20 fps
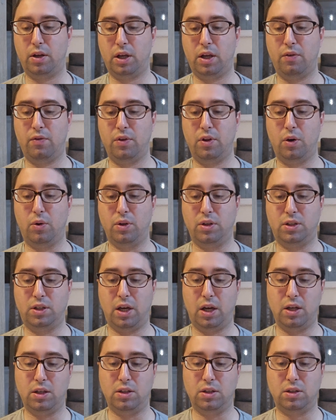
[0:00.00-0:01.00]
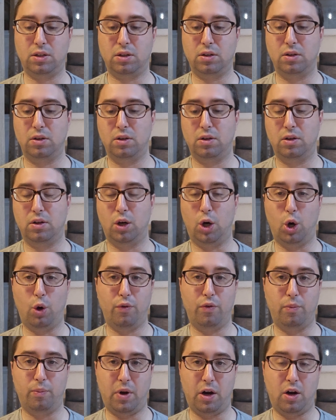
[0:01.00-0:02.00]
Even though it says,
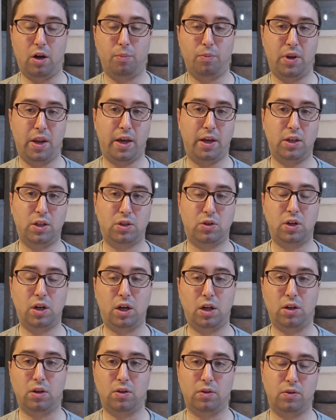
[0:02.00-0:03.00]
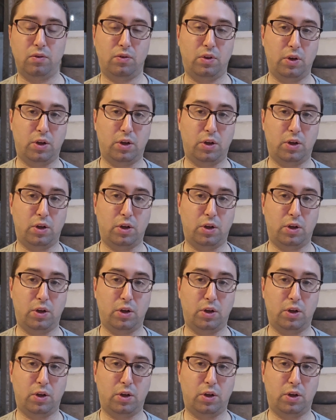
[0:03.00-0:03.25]
Oh, up Bnei Israel,